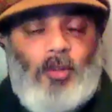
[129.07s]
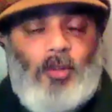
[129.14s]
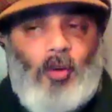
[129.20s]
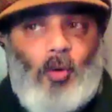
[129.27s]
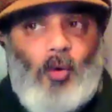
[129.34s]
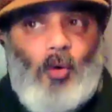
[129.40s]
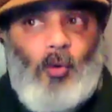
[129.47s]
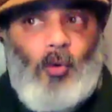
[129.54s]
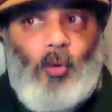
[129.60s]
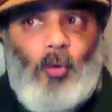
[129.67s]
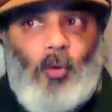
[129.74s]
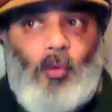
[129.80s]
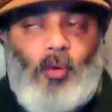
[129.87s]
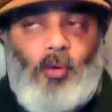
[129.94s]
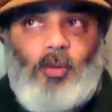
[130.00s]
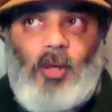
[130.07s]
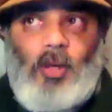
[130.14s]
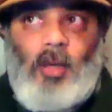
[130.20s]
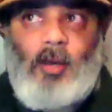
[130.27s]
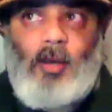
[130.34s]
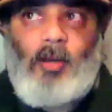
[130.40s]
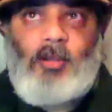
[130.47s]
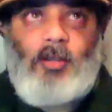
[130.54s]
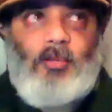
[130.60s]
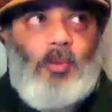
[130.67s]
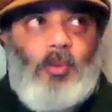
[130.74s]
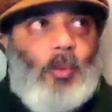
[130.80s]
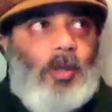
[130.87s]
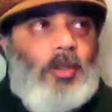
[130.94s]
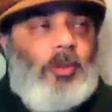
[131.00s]
or a
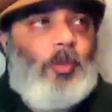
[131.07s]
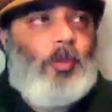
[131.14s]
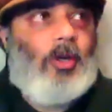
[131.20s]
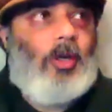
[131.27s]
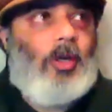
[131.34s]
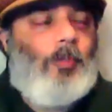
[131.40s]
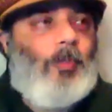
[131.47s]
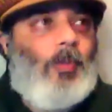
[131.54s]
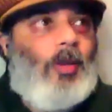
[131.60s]
different way to put it,